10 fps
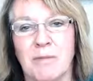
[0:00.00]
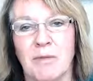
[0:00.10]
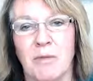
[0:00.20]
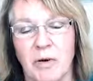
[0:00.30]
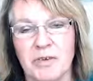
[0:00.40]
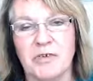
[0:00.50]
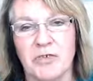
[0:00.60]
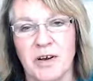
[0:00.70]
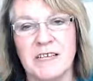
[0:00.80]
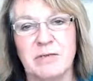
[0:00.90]
what you're
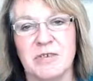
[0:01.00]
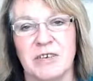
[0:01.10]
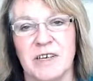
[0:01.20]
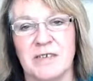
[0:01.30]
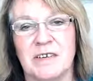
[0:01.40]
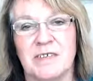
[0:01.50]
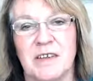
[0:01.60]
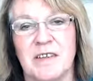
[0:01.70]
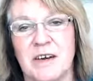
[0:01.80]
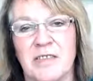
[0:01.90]
trying to achieve is that
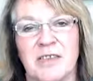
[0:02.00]
the